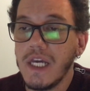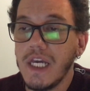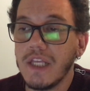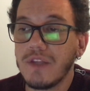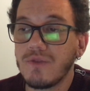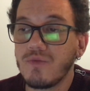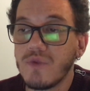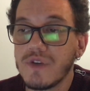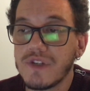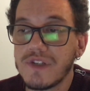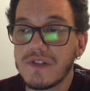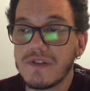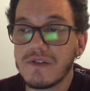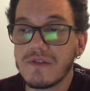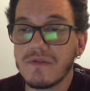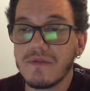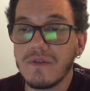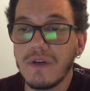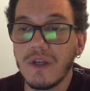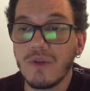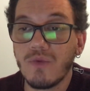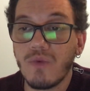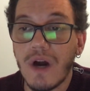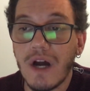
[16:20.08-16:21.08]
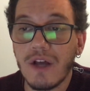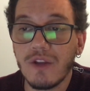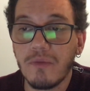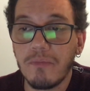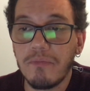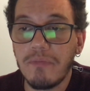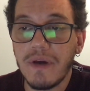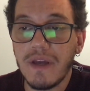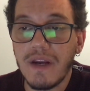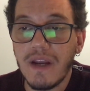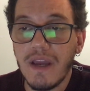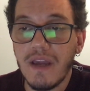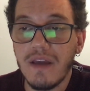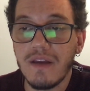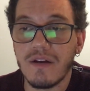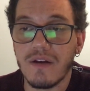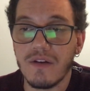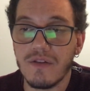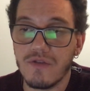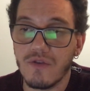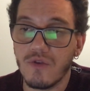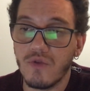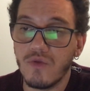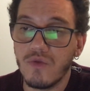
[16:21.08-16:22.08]
It was Eduardo Pereira,
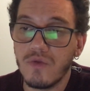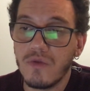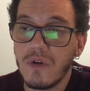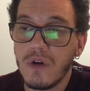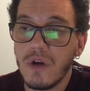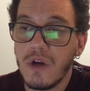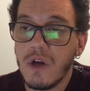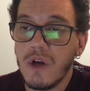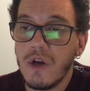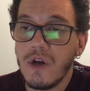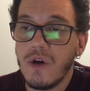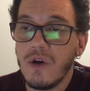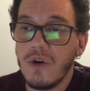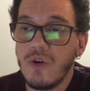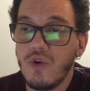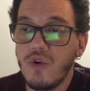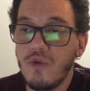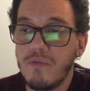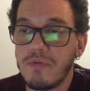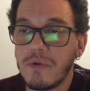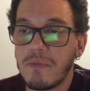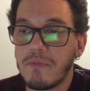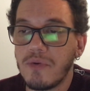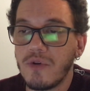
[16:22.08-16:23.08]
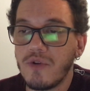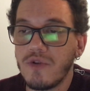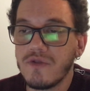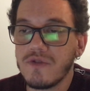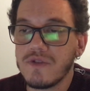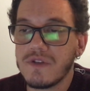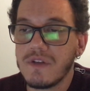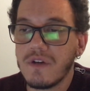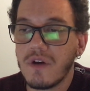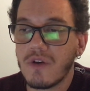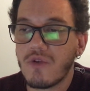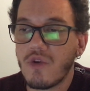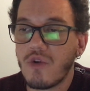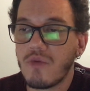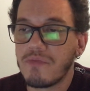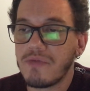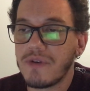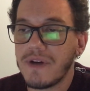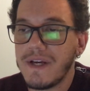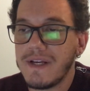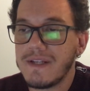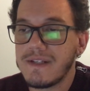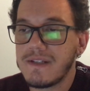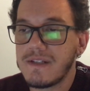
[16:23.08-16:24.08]
though, who proposed a
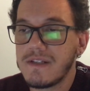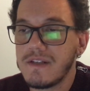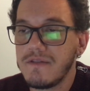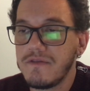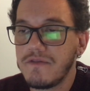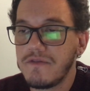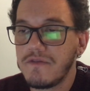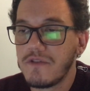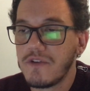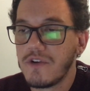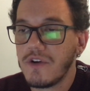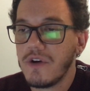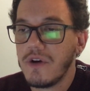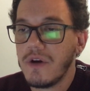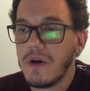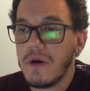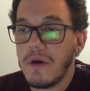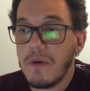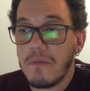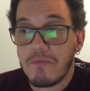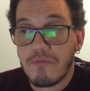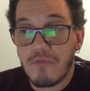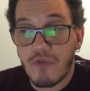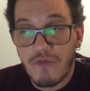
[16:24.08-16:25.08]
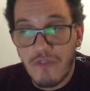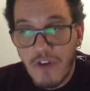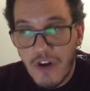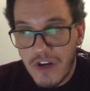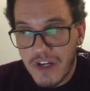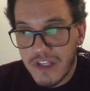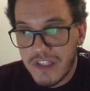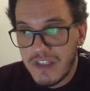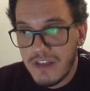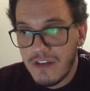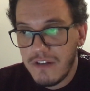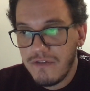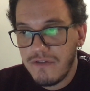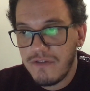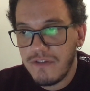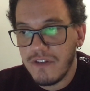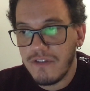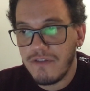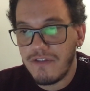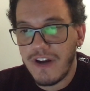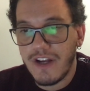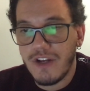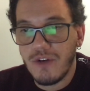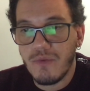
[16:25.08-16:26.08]
comprehensive, provocative
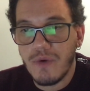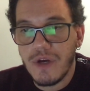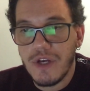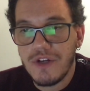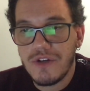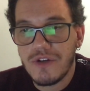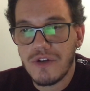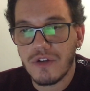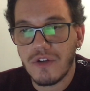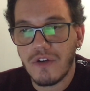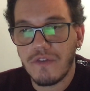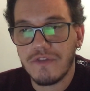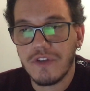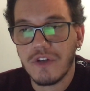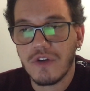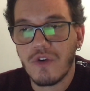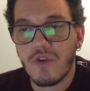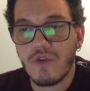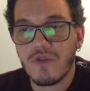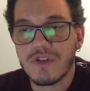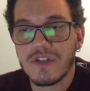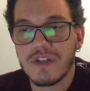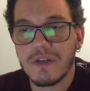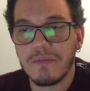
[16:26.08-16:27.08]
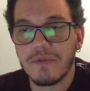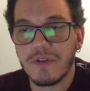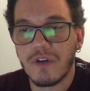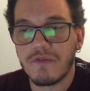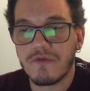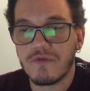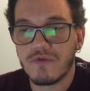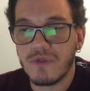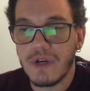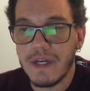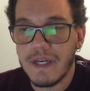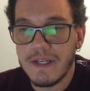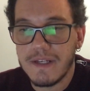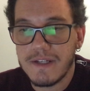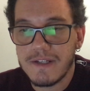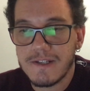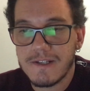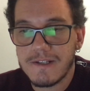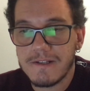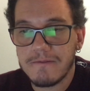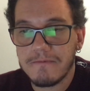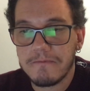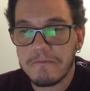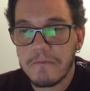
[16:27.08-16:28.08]
evaluation of the concept of
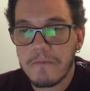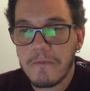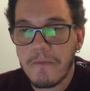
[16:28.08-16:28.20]
race.